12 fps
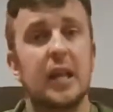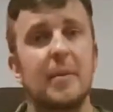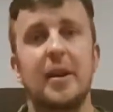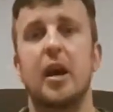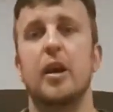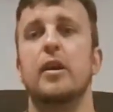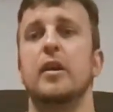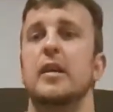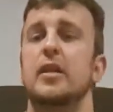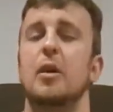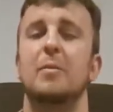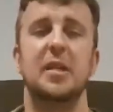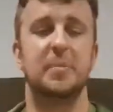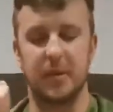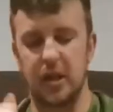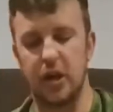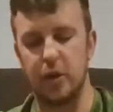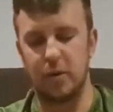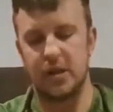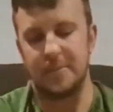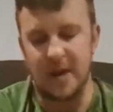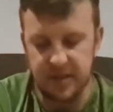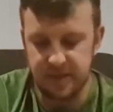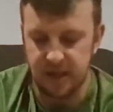let me know, comments below, what the
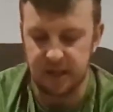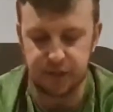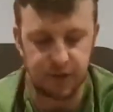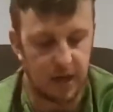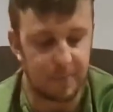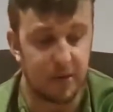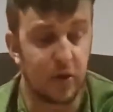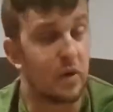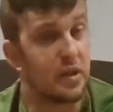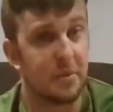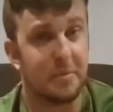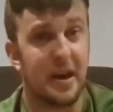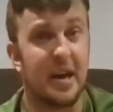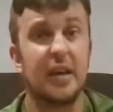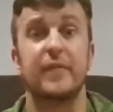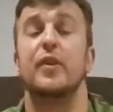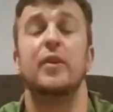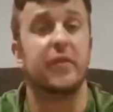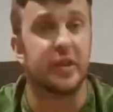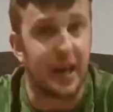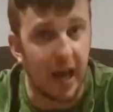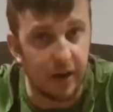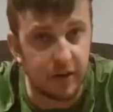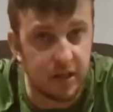main things you keep in your gym bag, if you even
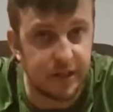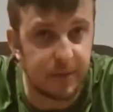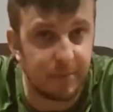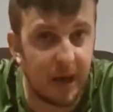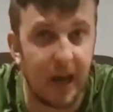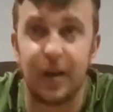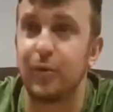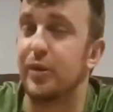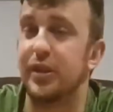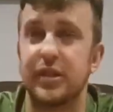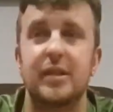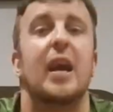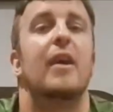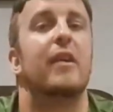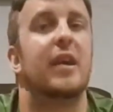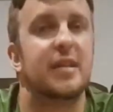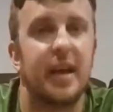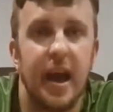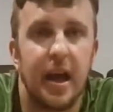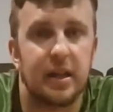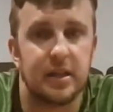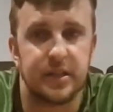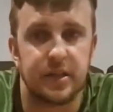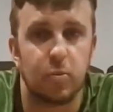carry a gym bag or you just carry a towel
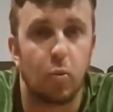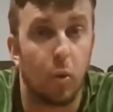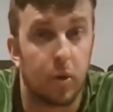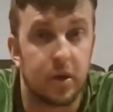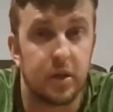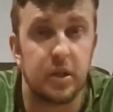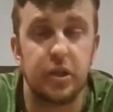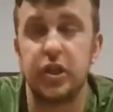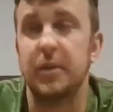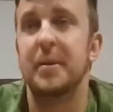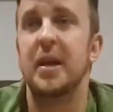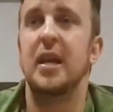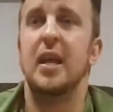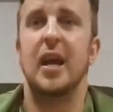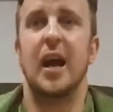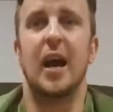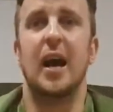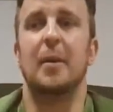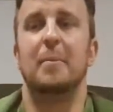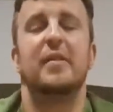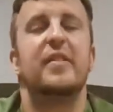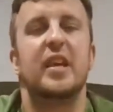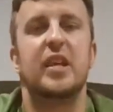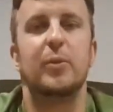and some water to the gym. But
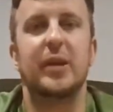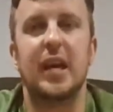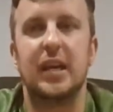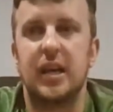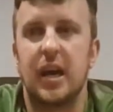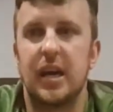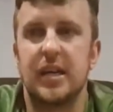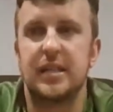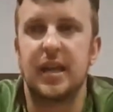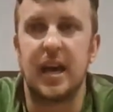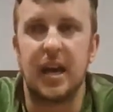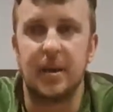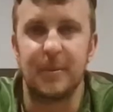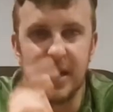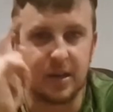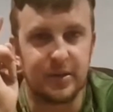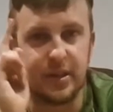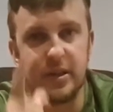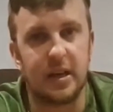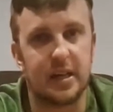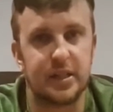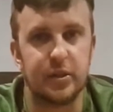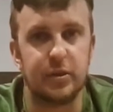thank you again, guys, and I'll see you guys